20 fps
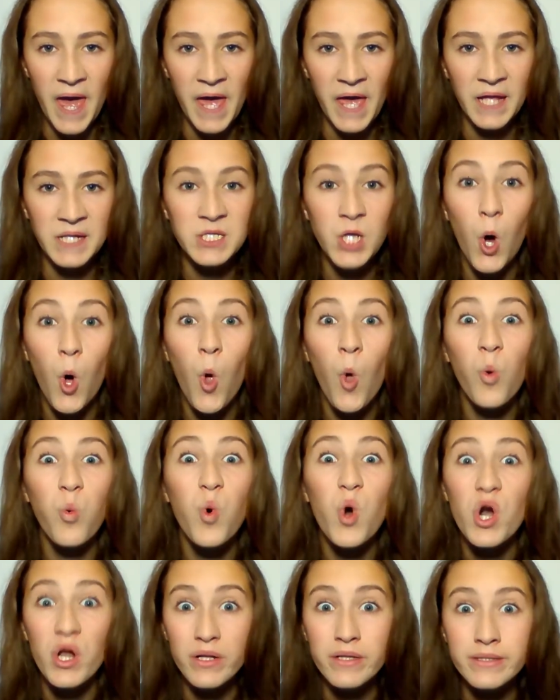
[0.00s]
in the whole
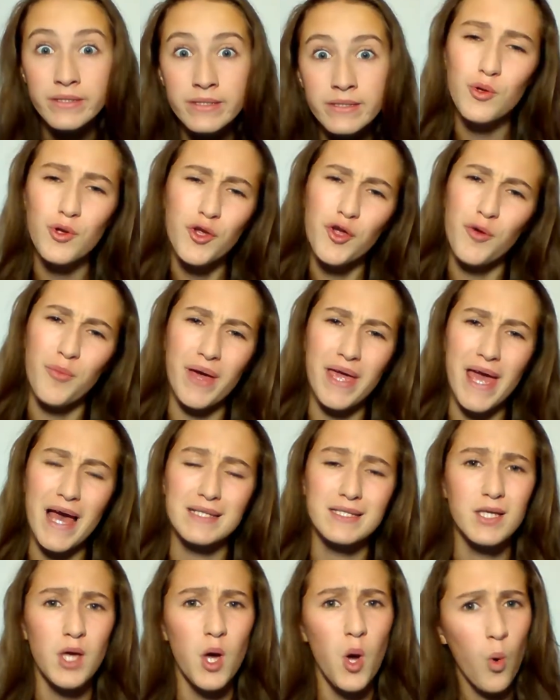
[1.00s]
world. You may
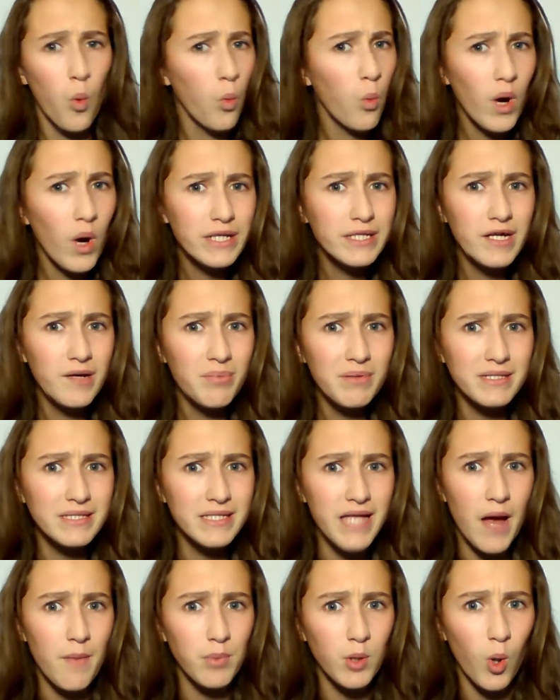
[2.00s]
ask, why double
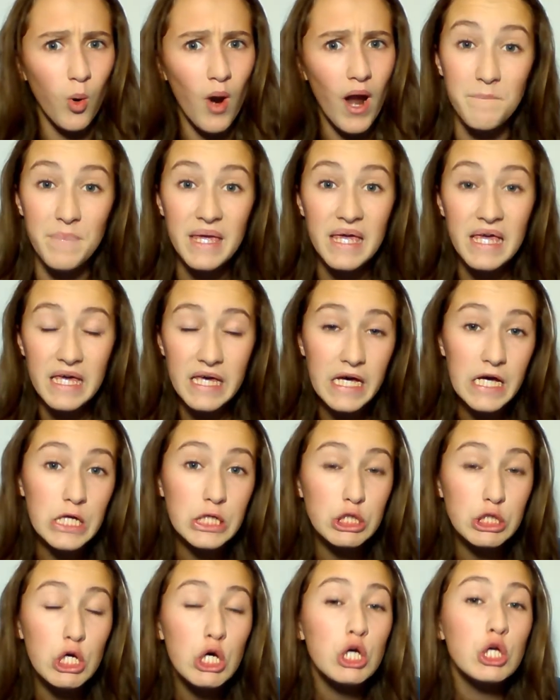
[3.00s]
tap, Laura?
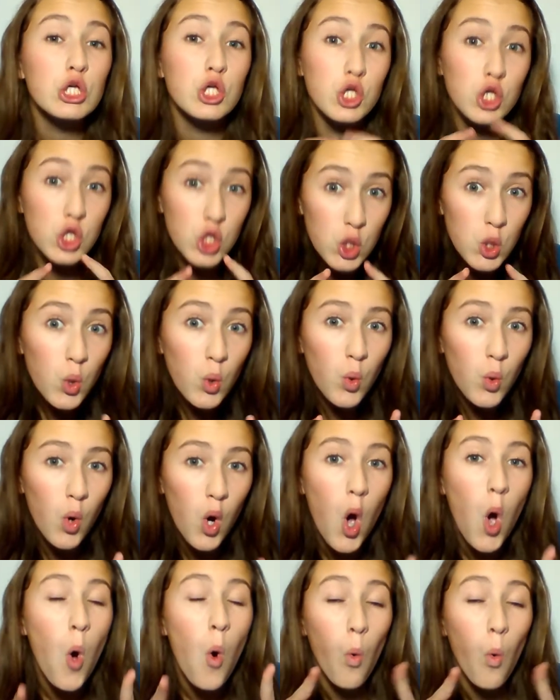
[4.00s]
Because you
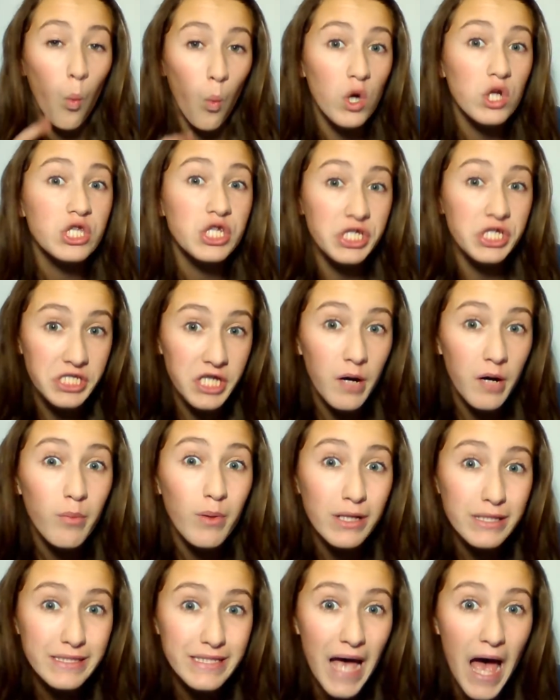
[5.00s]
want to
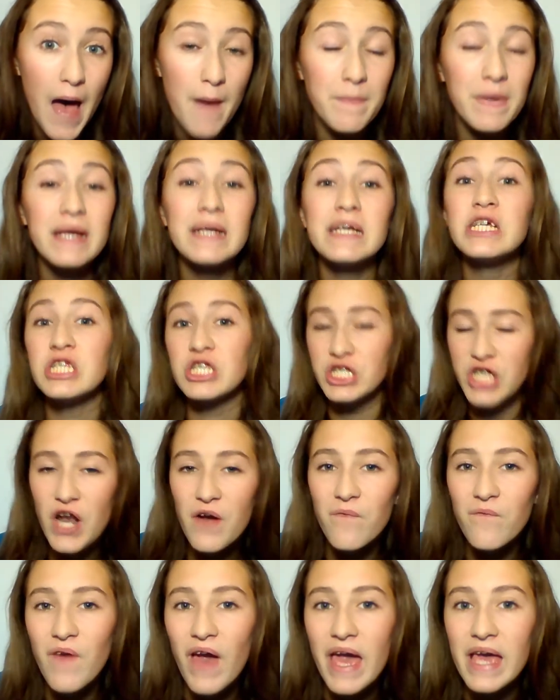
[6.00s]
double tap their
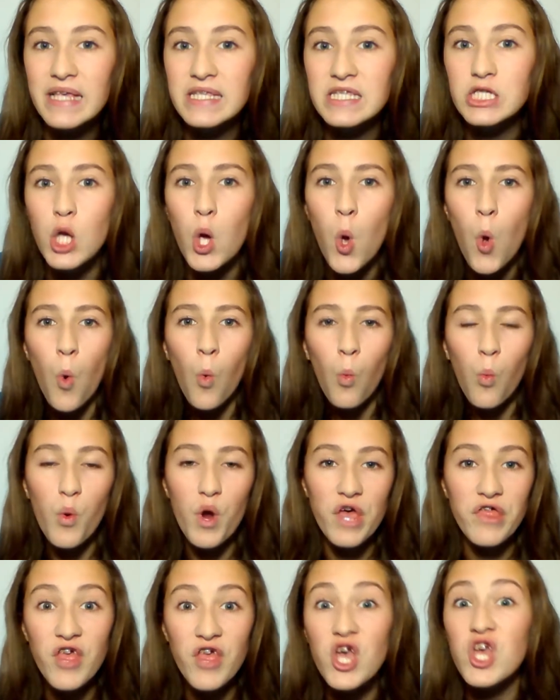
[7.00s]
face
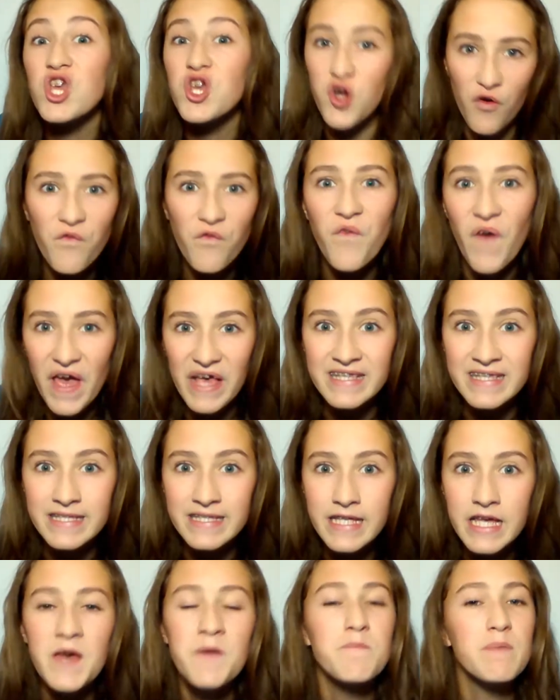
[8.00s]
with your fist
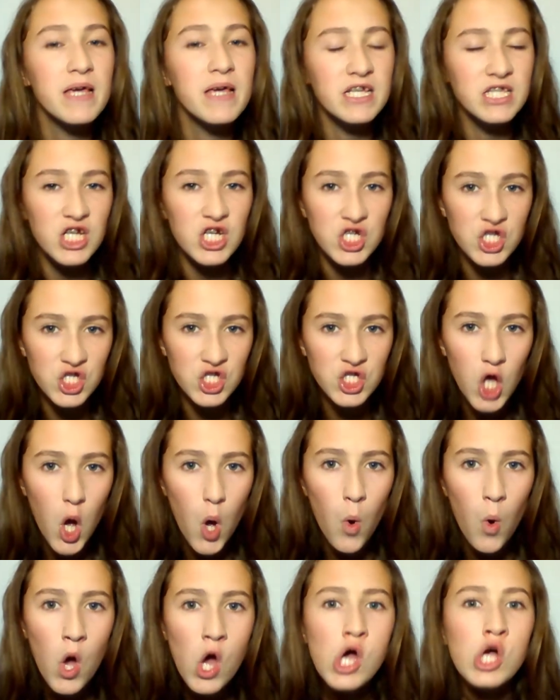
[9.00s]
because they're
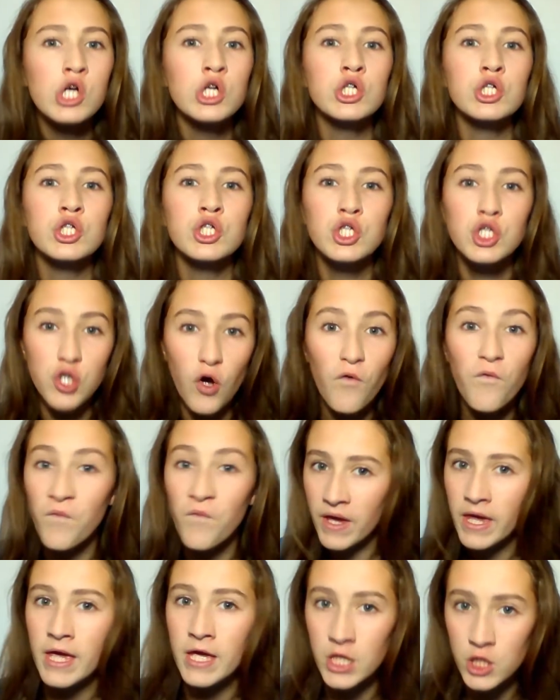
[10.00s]
so, so
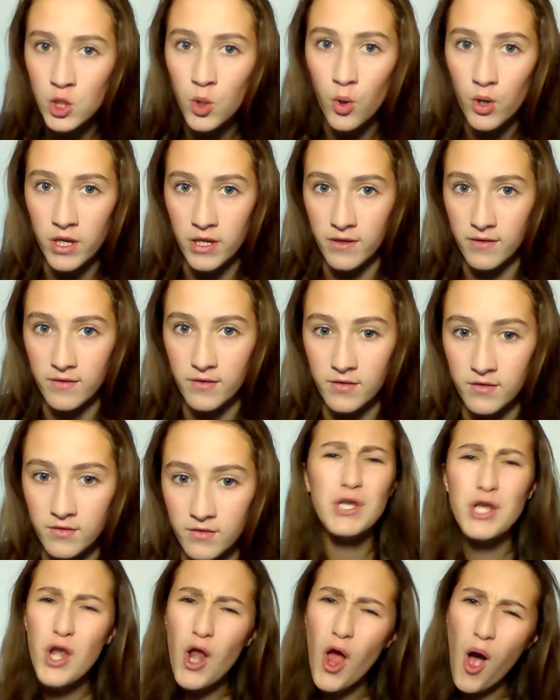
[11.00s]
freaking annoying.
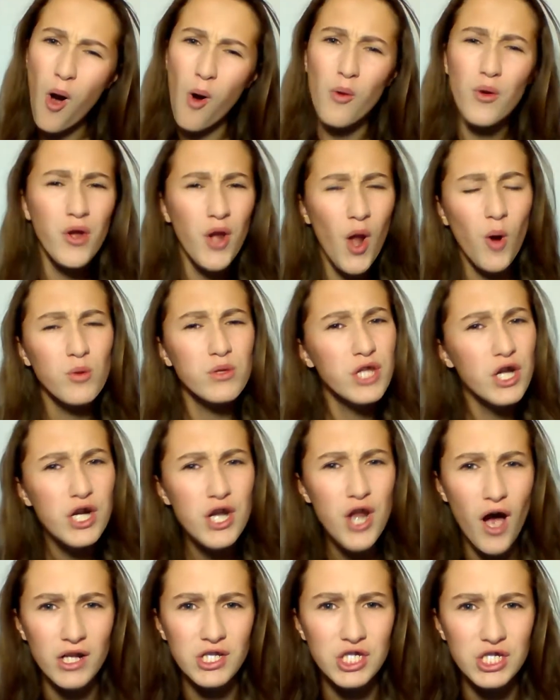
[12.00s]
But no, no, they're
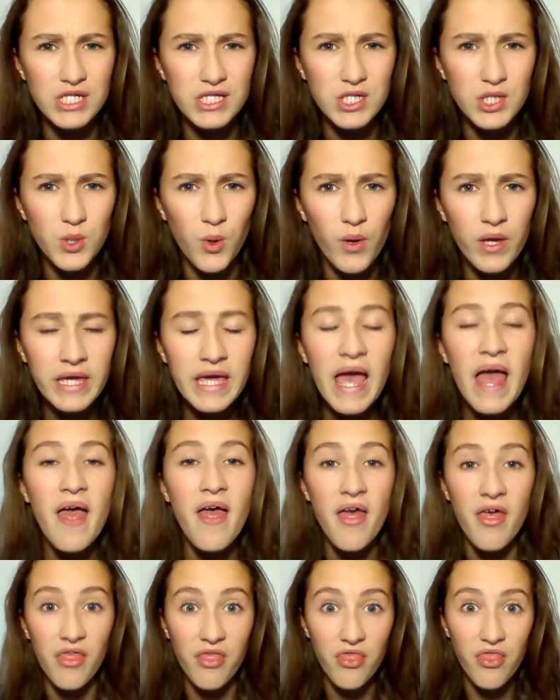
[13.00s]
not just annoying,
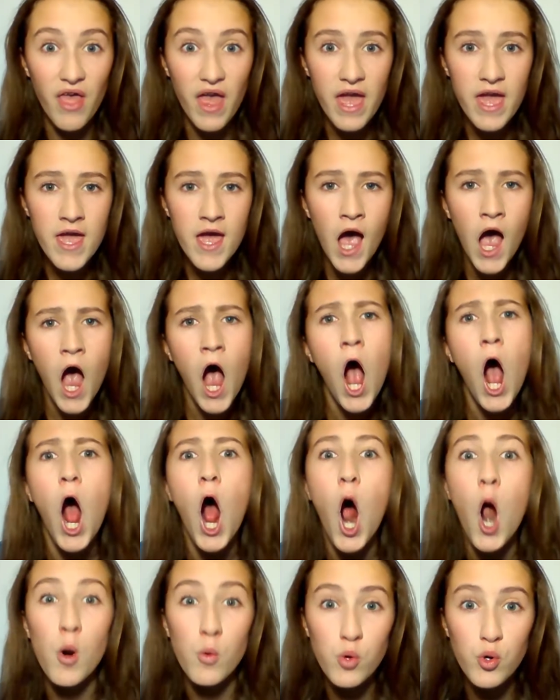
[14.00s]
they
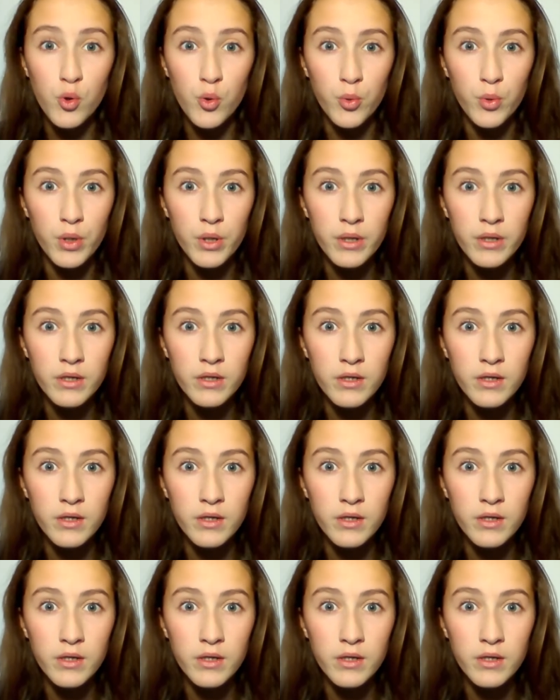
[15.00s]
are rude.